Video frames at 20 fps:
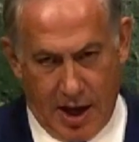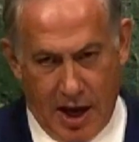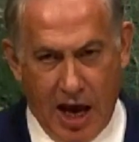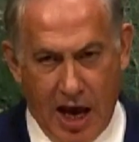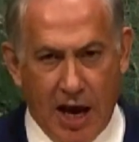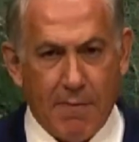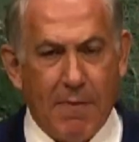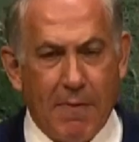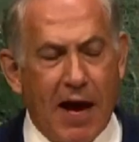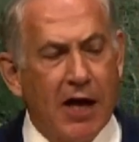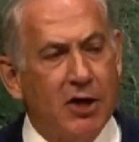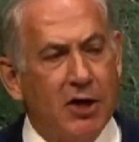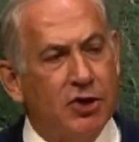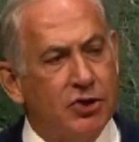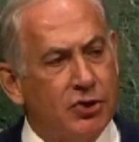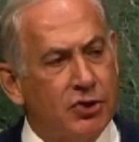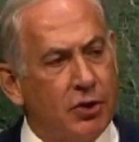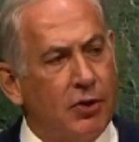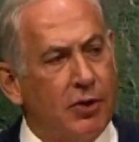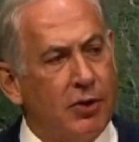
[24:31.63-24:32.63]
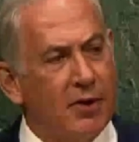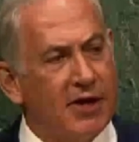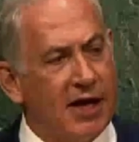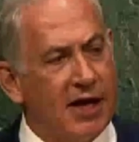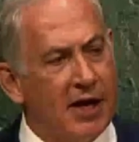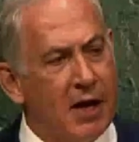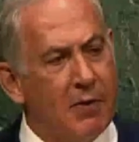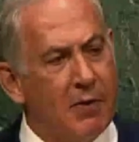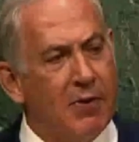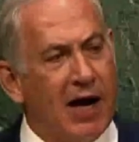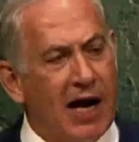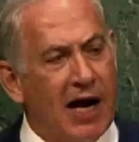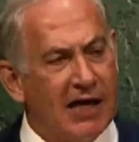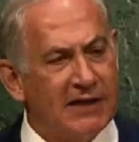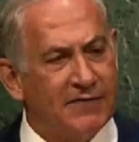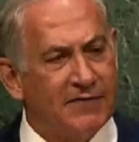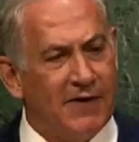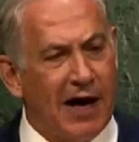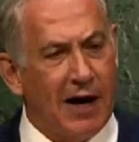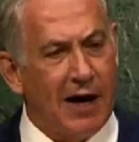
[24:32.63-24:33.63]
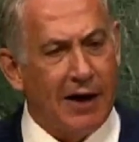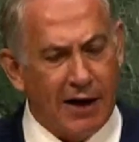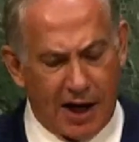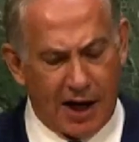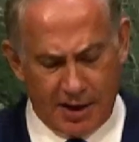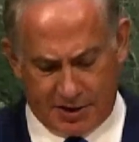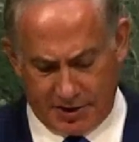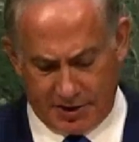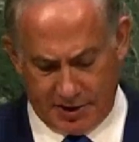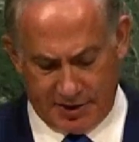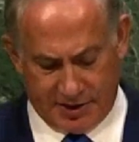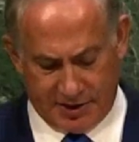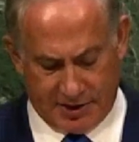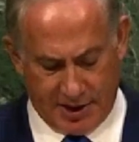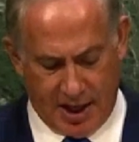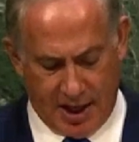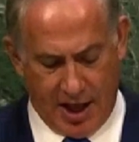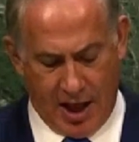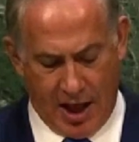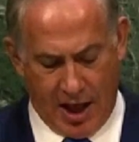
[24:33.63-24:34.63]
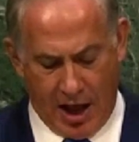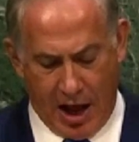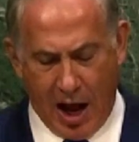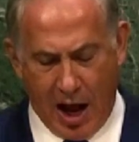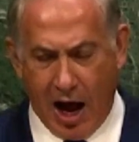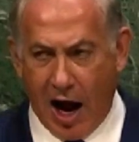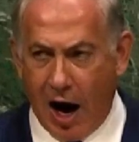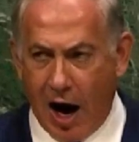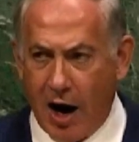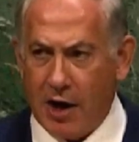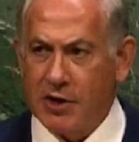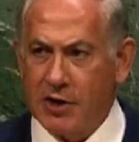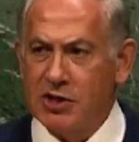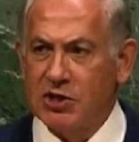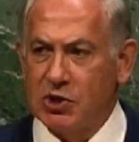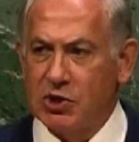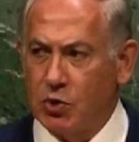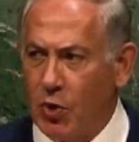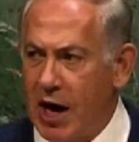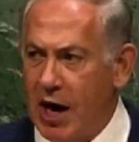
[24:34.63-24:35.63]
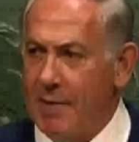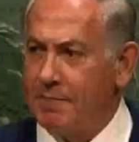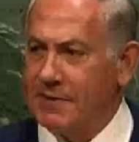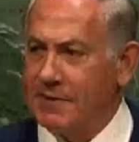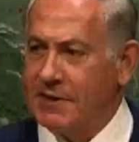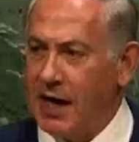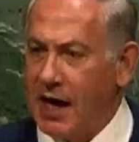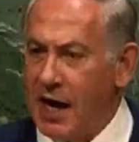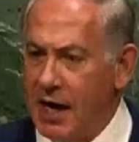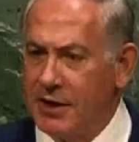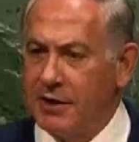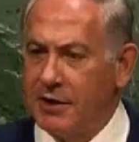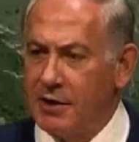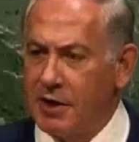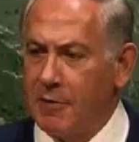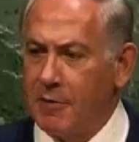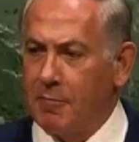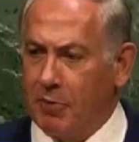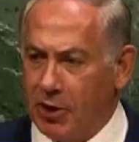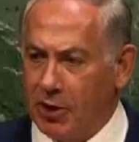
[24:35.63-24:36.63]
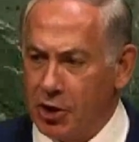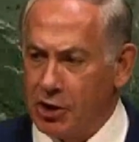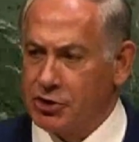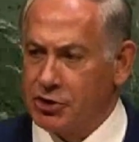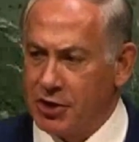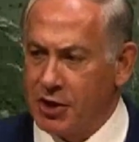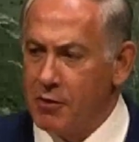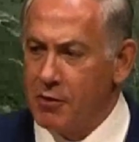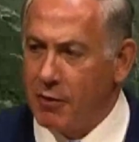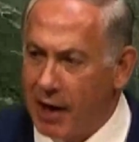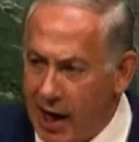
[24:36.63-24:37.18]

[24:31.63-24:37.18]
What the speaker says: And make sure that Iran's violations aren't swept under the Persian